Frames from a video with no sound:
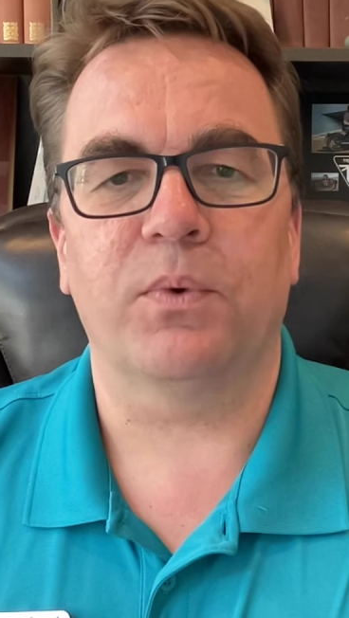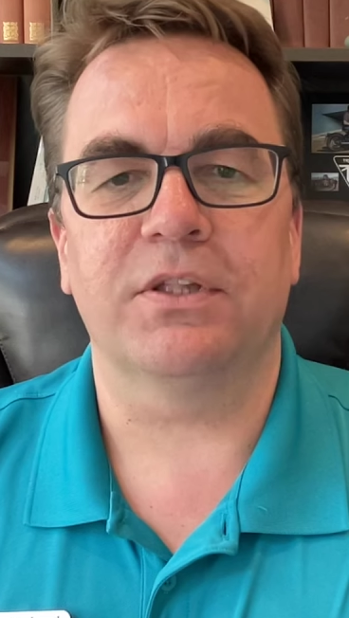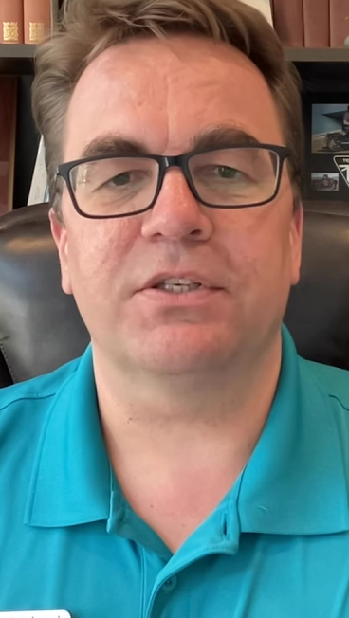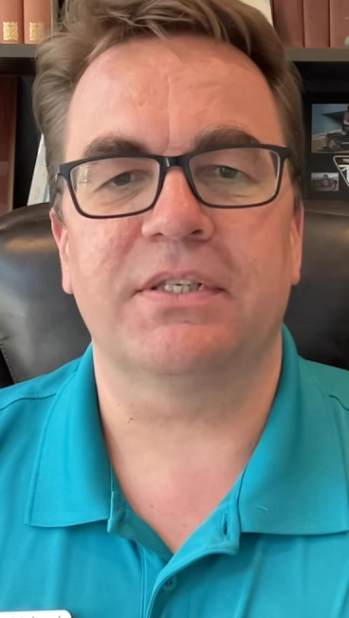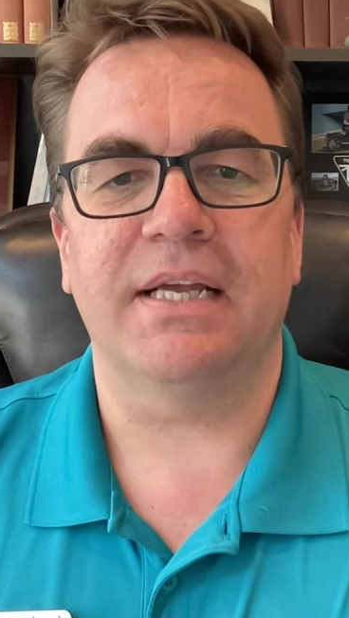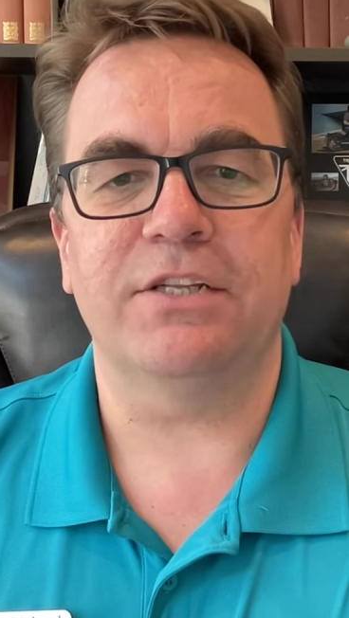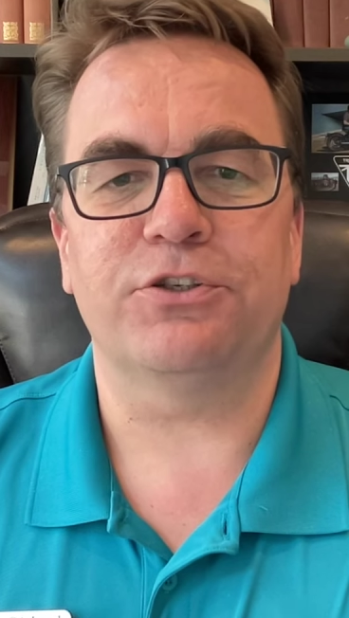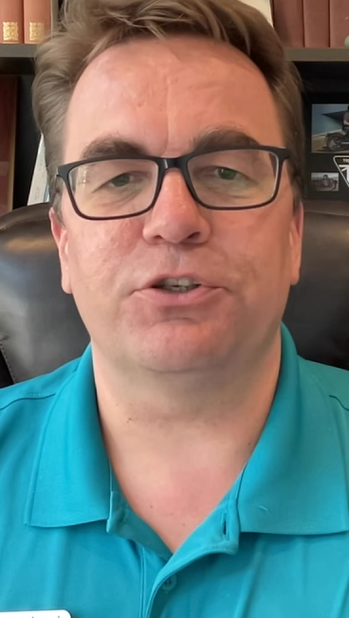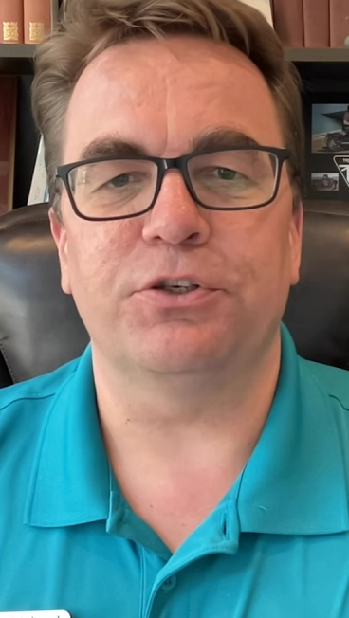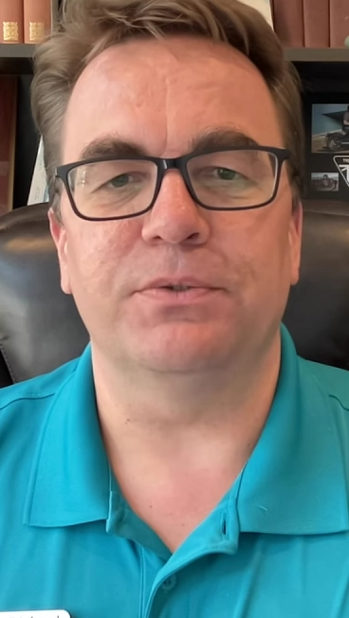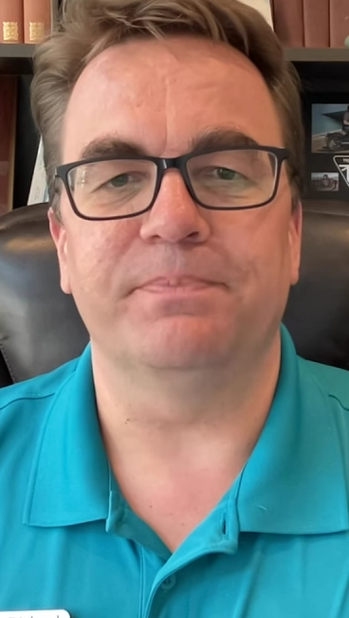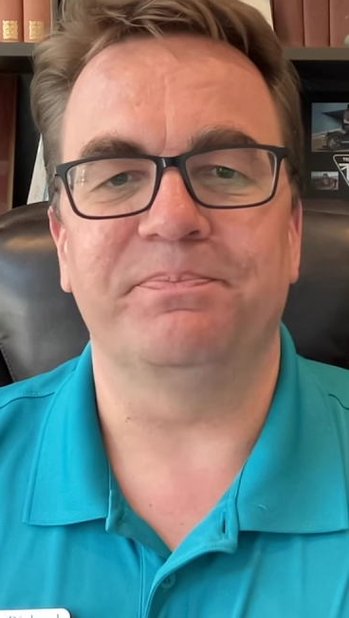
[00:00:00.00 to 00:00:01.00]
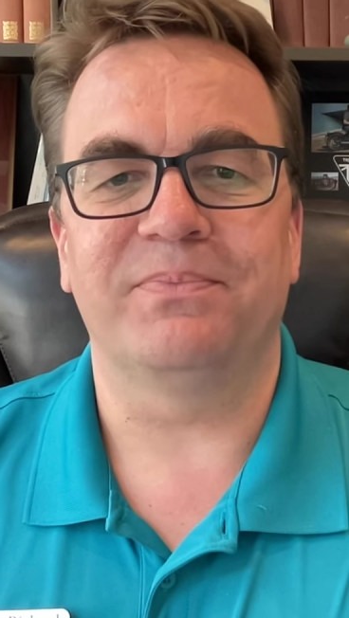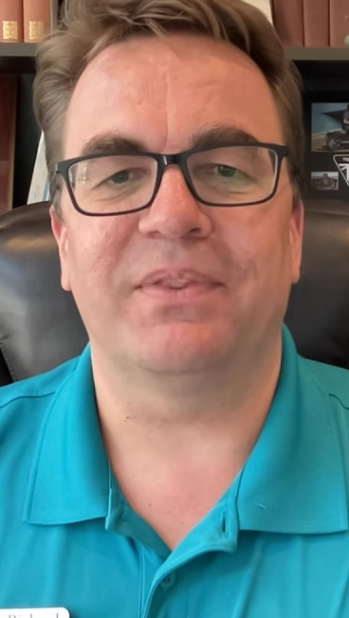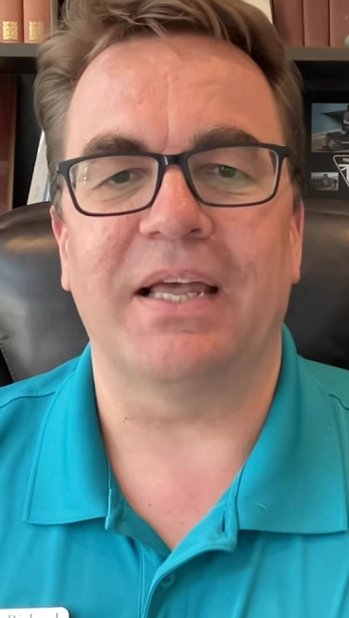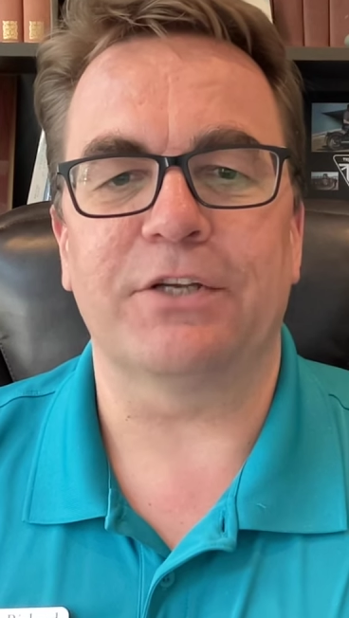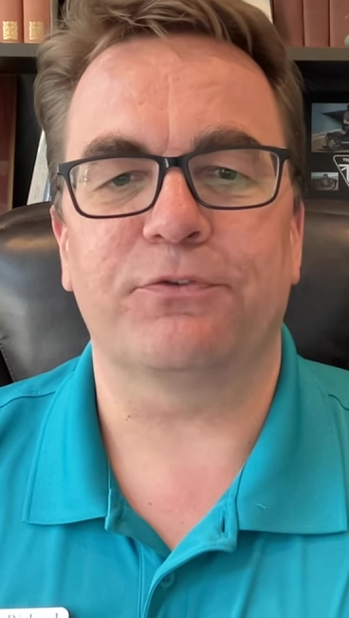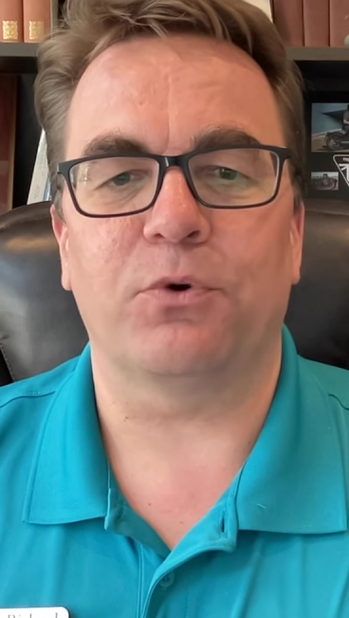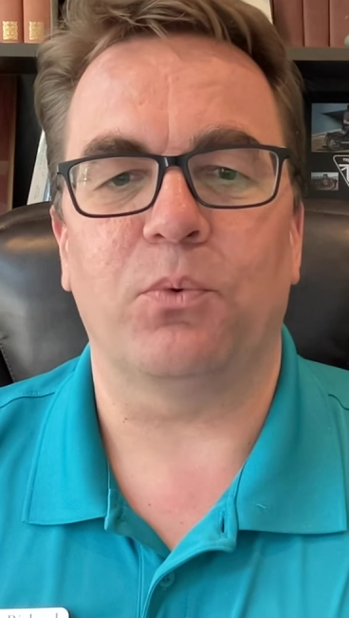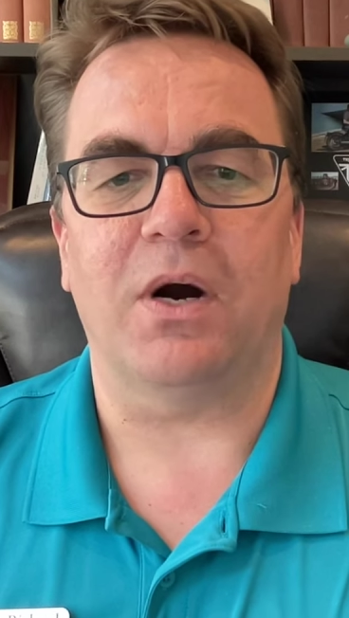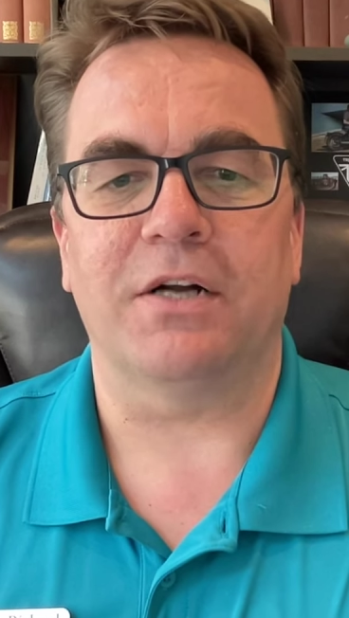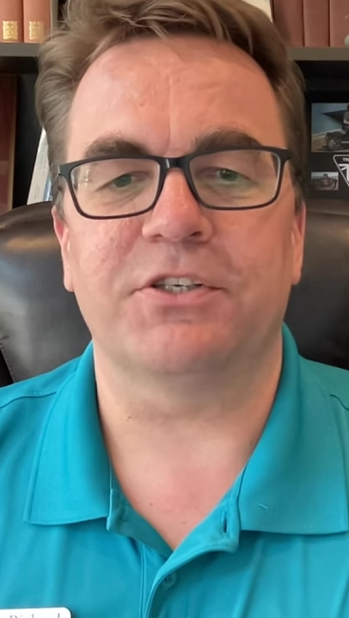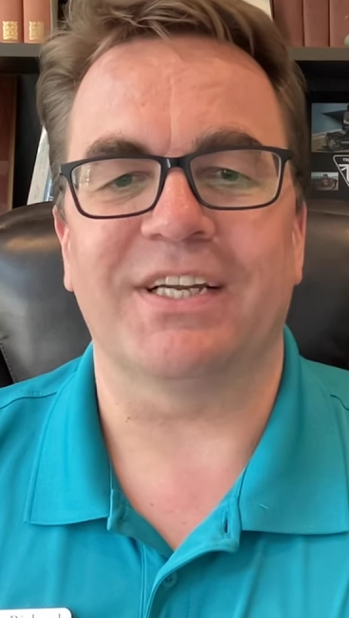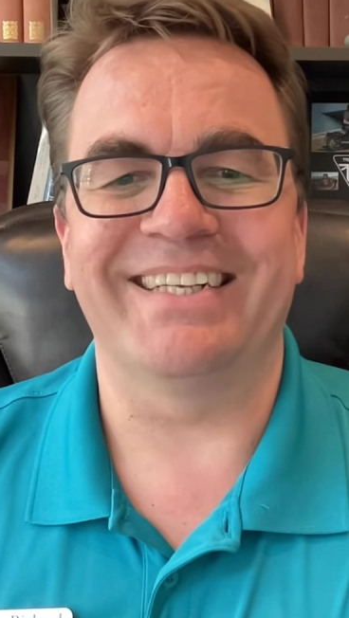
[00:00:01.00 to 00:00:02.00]
real estate soon. Thanks for
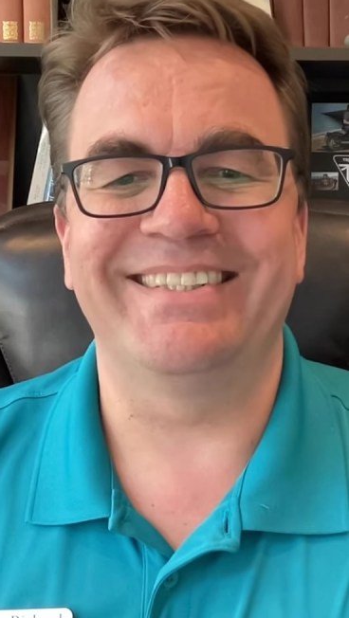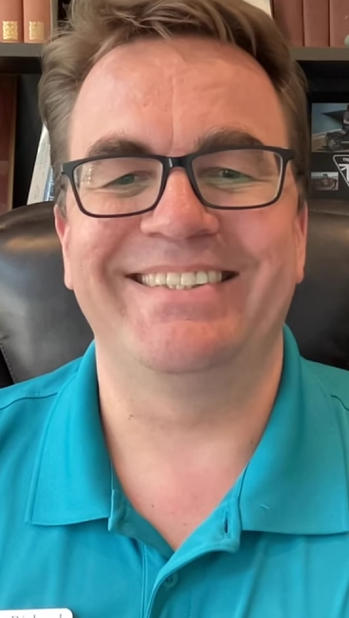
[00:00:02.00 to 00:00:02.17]
watching.